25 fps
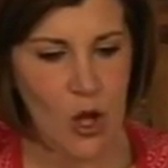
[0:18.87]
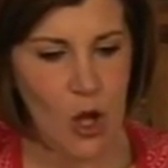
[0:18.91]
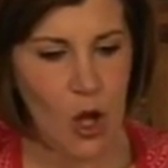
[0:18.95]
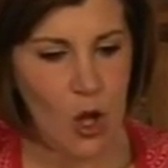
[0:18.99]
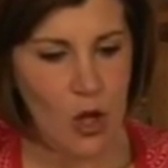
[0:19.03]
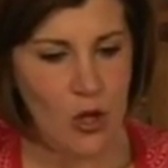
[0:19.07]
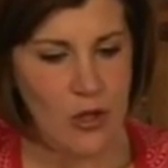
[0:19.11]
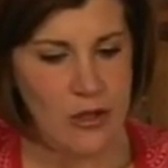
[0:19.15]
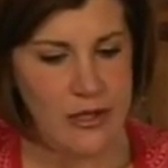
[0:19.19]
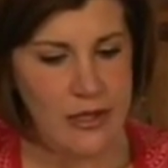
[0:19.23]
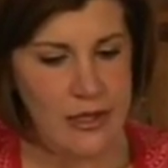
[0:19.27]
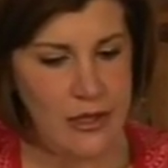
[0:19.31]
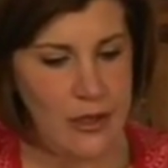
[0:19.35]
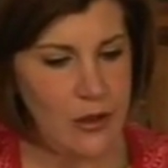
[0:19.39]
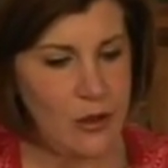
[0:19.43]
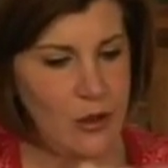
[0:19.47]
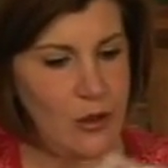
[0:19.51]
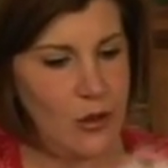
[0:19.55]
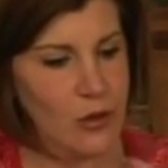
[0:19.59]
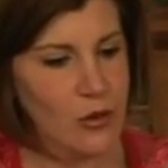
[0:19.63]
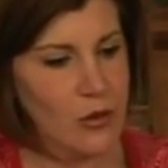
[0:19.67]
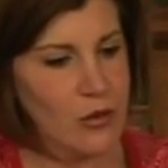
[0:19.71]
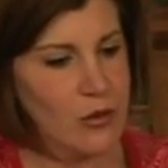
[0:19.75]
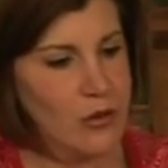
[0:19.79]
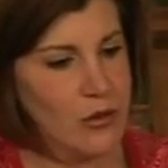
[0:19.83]

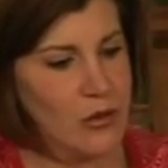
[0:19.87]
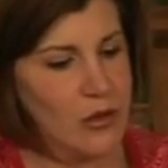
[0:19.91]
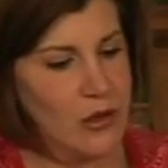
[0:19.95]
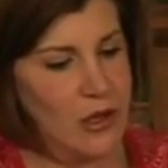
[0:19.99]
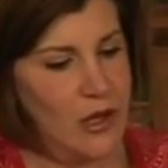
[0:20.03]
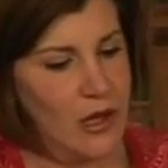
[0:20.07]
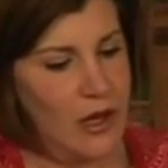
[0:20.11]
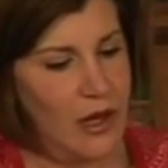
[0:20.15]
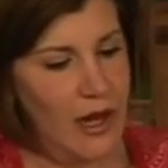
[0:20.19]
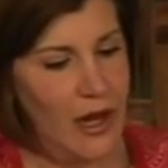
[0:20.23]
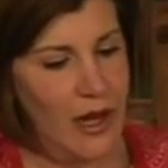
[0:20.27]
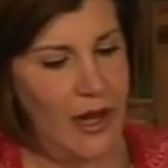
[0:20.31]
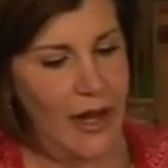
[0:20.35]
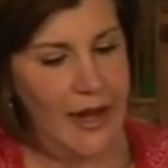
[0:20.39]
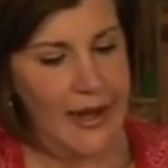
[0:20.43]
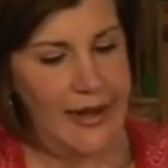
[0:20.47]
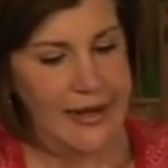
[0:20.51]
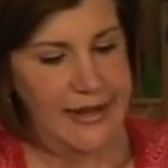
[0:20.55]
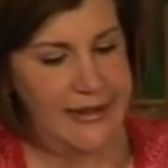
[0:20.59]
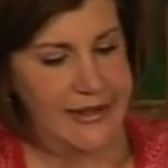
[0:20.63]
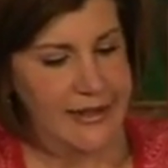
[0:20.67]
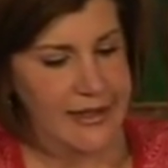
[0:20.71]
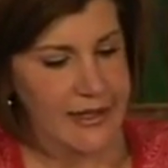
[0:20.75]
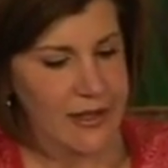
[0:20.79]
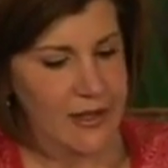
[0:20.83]
also,
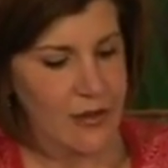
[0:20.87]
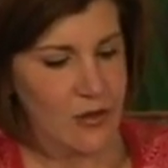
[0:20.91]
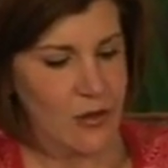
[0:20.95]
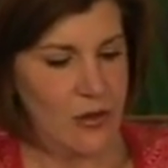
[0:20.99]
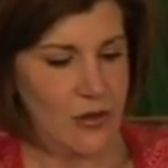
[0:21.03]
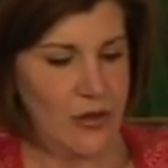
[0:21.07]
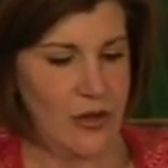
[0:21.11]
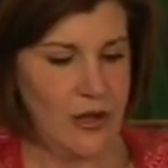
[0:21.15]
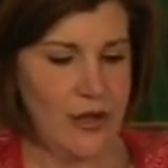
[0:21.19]
I didn't.